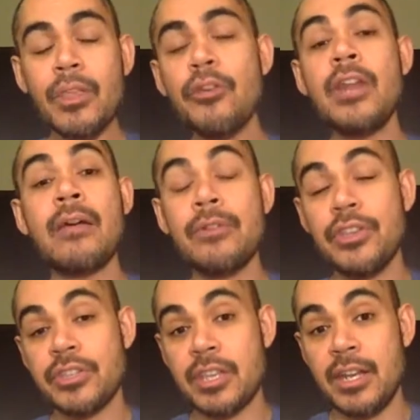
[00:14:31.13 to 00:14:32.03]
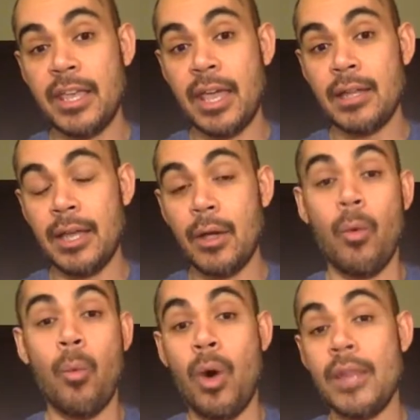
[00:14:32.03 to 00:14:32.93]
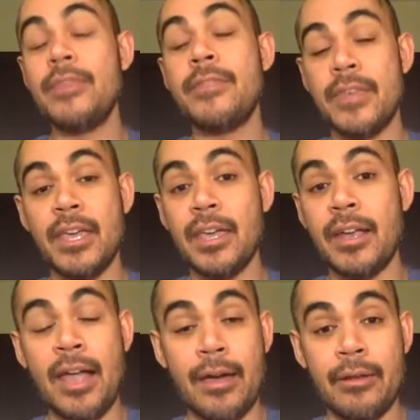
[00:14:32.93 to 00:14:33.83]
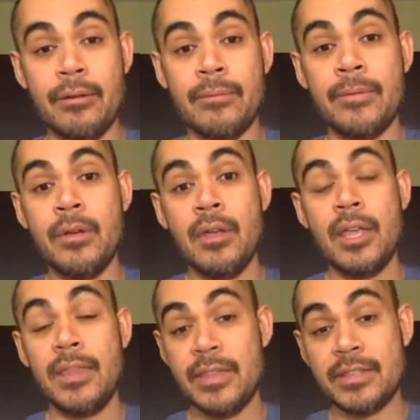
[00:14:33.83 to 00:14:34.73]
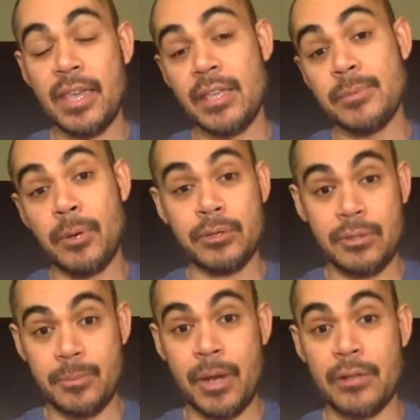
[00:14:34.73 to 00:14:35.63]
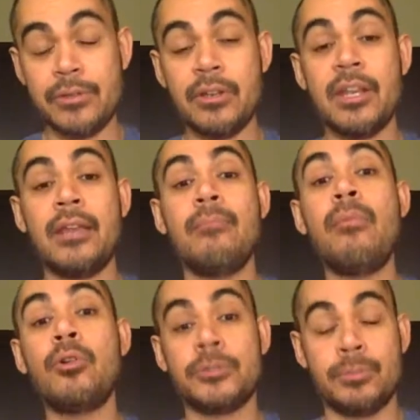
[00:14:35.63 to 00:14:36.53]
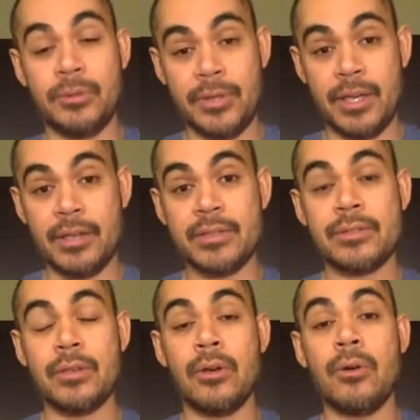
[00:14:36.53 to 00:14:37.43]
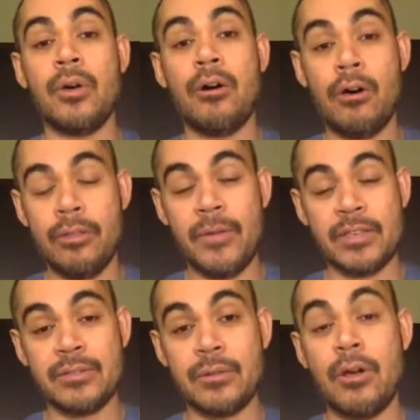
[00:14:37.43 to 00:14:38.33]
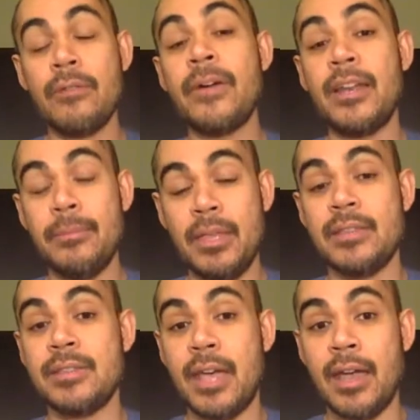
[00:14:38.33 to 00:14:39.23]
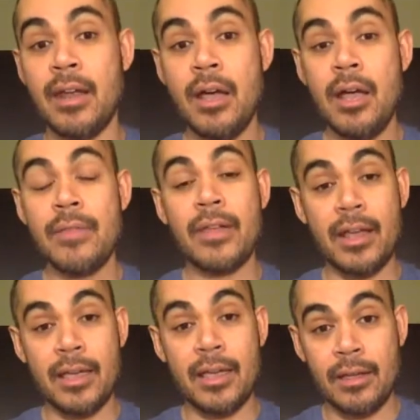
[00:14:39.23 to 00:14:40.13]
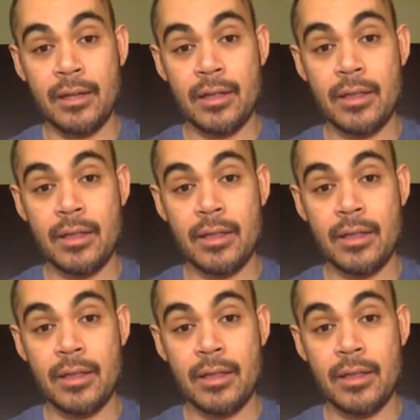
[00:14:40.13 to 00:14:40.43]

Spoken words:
you're never just going to get like one thing out of, in this case, Brussels sprouts. You're going to get multiple things. So all the vitamins that I